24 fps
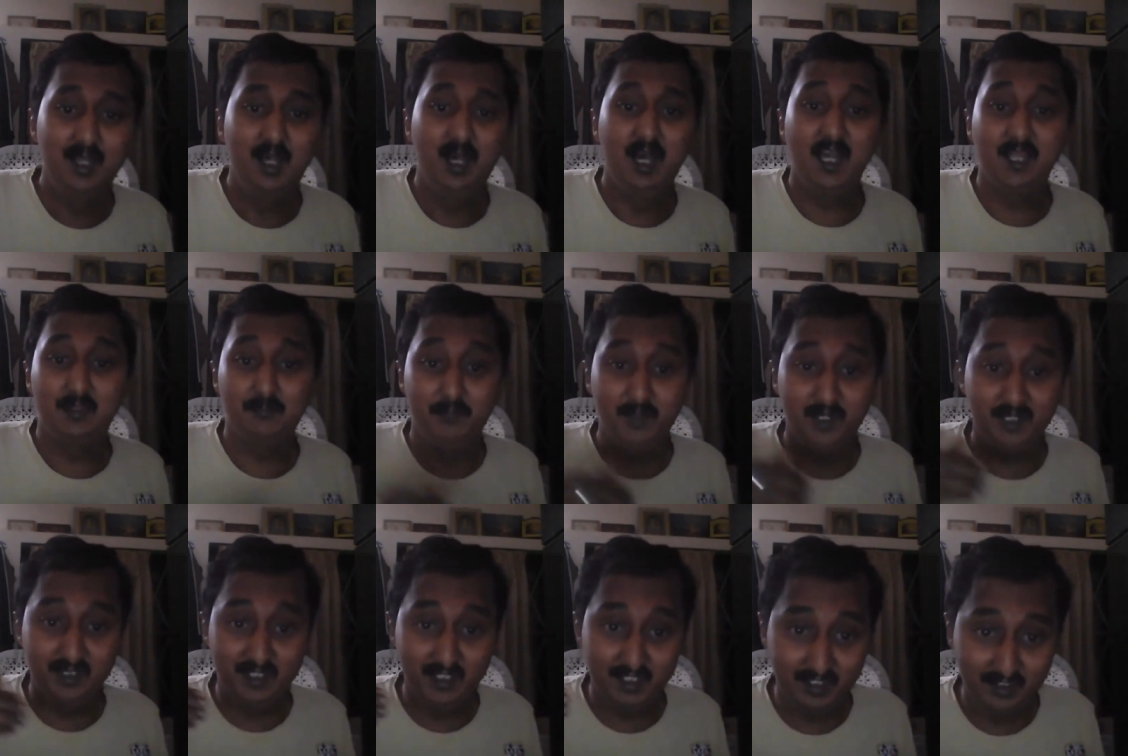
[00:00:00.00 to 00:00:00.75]

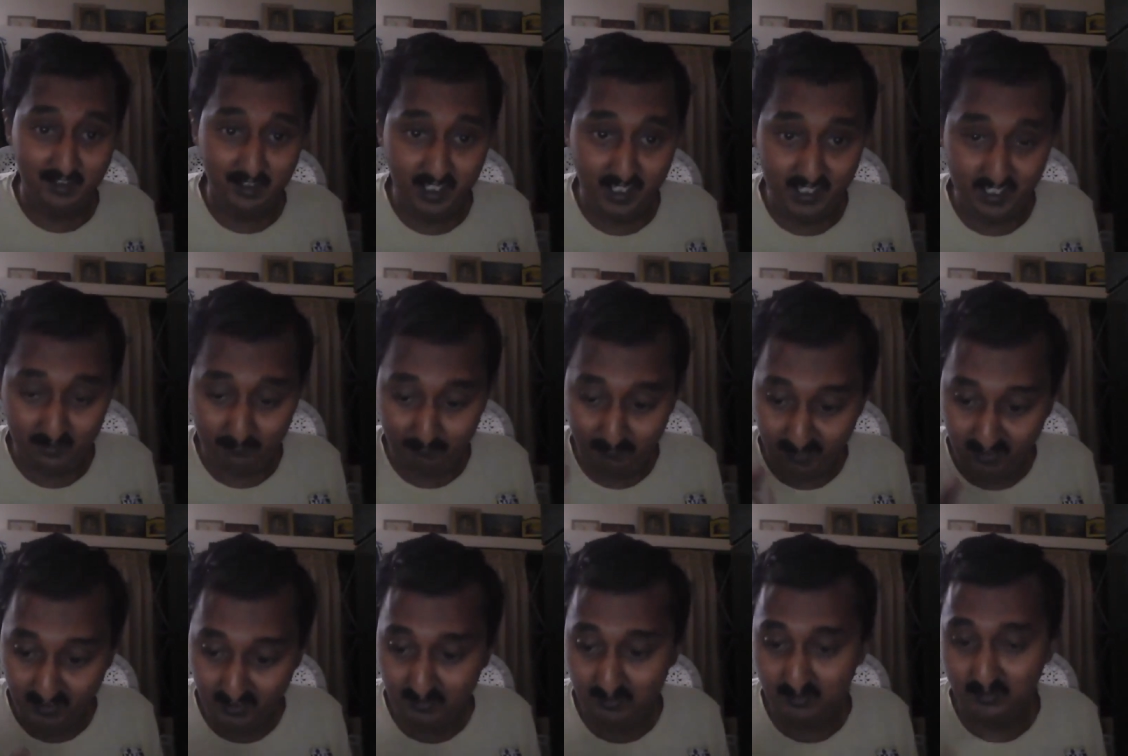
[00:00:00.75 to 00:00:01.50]
aspect, as
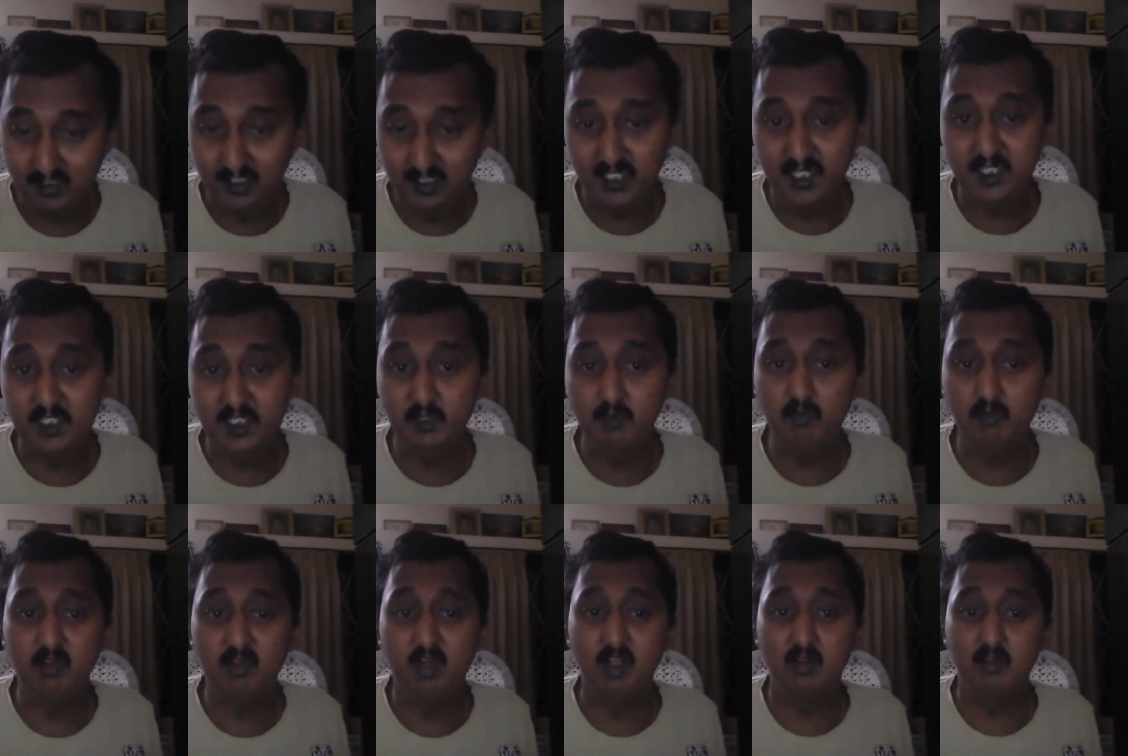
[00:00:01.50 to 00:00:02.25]
per
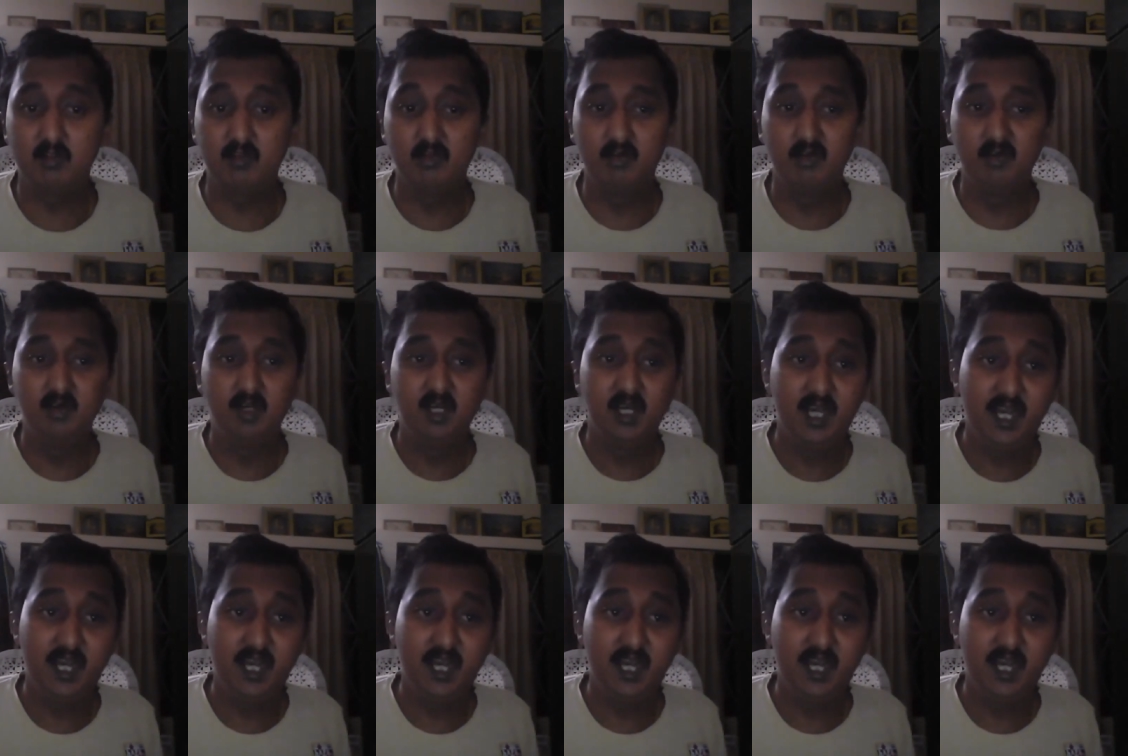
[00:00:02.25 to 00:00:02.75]
relatives also